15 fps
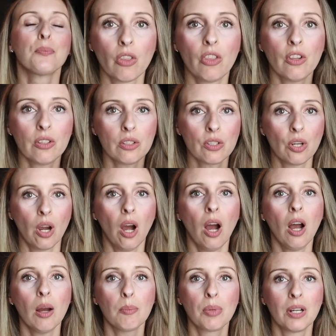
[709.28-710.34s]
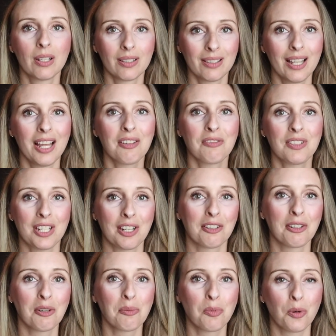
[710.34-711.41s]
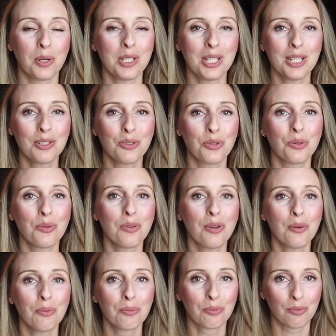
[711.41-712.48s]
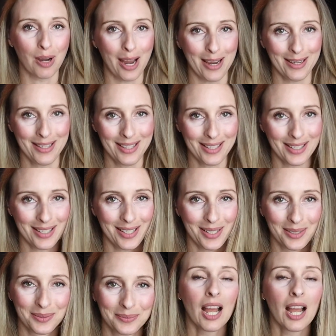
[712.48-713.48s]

the top left arrow pointing to the right